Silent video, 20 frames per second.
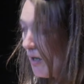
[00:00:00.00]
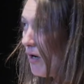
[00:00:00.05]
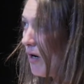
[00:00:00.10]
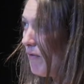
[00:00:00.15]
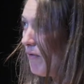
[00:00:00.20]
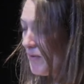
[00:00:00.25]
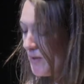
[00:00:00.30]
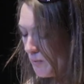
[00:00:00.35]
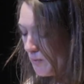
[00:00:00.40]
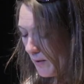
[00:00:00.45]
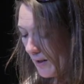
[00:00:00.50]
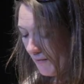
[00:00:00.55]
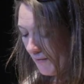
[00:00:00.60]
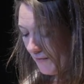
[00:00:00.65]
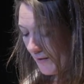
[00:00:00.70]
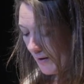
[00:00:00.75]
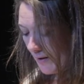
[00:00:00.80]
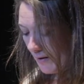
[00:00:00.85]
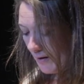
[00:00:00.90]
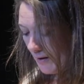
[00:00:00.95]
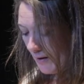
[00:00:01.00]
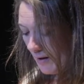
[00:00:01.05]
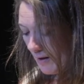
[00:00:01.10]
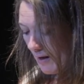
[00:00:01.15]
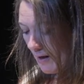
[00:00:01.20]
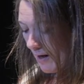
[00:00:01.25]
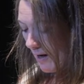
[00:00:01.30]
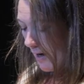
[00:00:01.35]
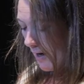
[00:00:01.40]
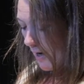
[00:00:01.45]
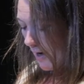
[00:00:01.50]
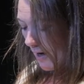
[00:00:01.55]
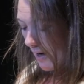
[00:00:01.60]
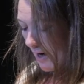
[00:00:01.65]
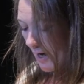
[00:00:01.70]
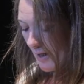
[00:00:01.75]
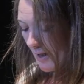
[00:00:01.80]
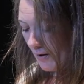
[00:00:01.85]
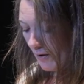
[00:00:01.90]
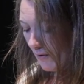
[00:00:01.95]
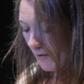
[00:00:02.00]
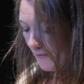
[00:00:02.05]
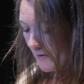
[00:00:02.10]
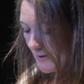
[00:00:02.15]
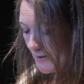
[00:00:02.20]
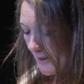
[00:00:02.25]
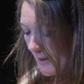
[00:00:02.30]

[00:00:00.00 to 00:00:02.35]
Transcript: of its welfare, and of its